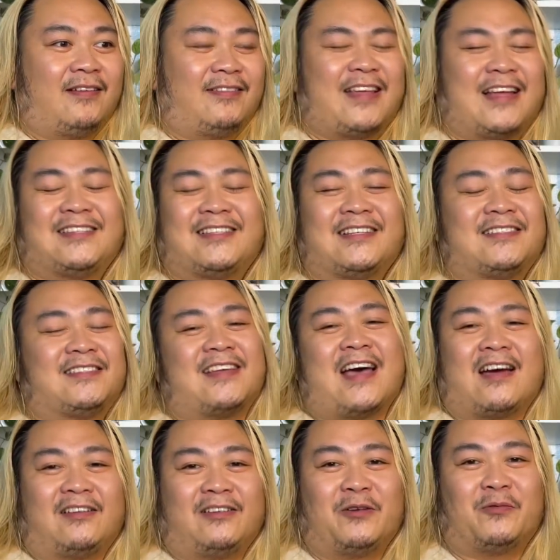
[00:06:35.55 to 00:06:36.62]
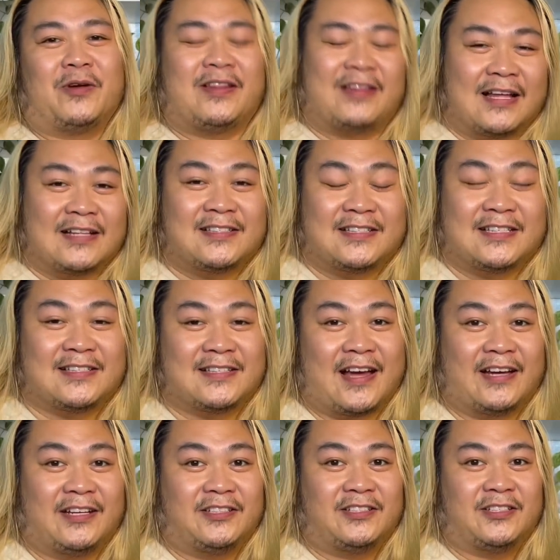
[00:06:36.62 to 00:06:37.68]
that's exactly what that's
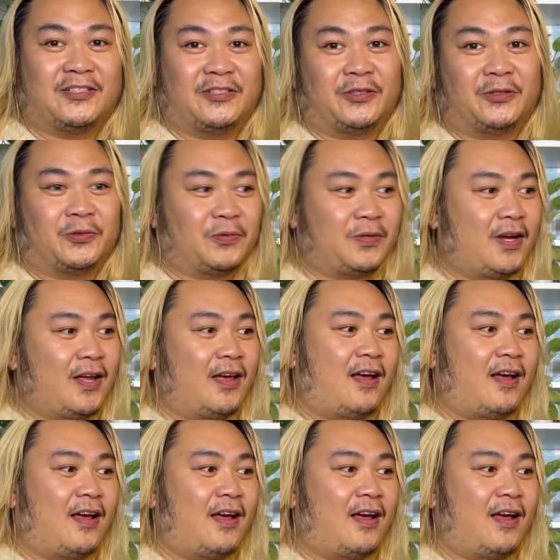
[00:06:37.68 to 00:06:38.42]
designed to do.